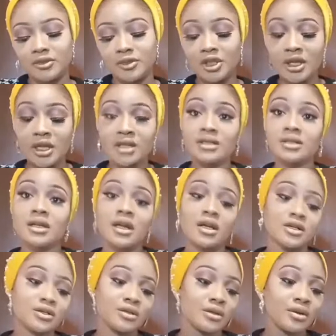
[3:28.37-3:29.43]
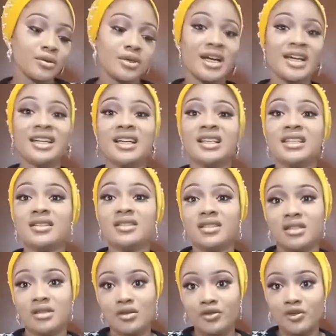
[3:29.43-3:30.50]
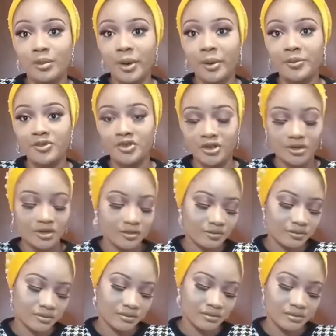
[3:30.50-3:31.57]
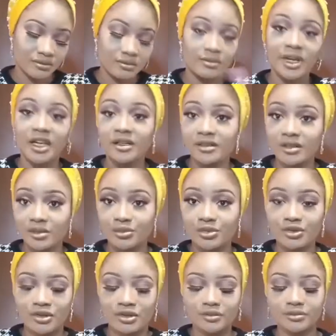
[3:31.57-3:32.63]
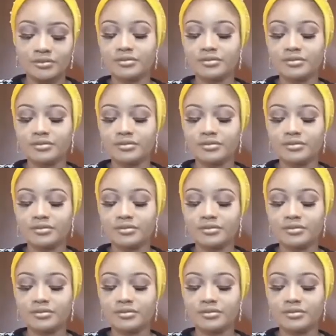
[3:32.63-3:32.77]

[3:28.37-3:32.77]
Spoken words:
Yes, sorry. And I still steal from my brother, my older brother.